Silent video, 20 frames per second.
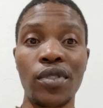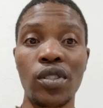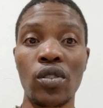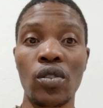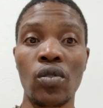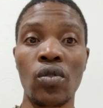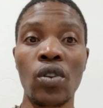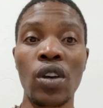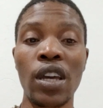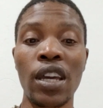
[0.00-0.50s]

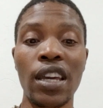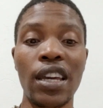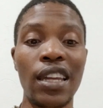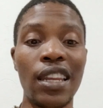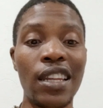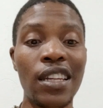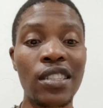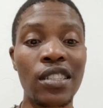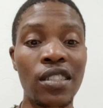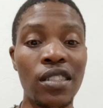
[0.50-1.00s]
So it
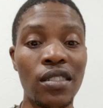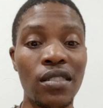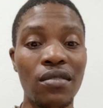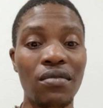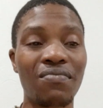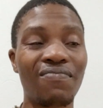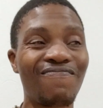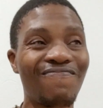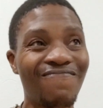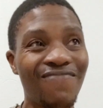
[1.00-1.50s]
is,
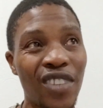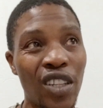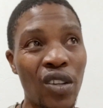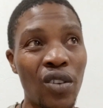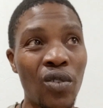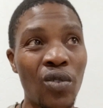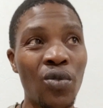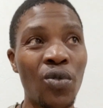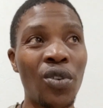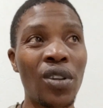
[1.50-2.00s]

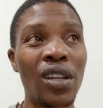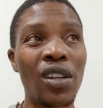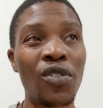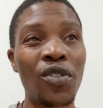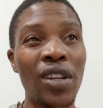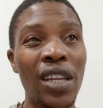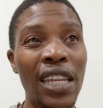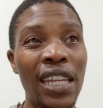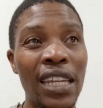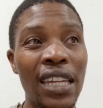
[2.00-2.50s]
really,
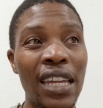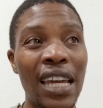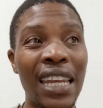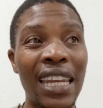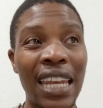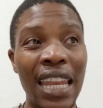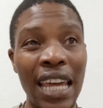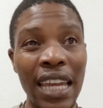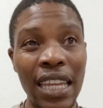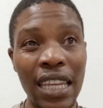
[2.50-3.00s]
really
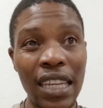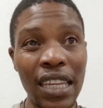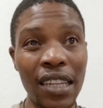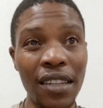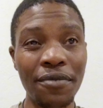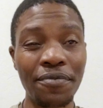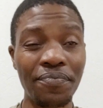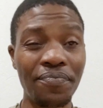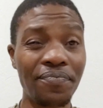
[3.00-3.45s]
unlucky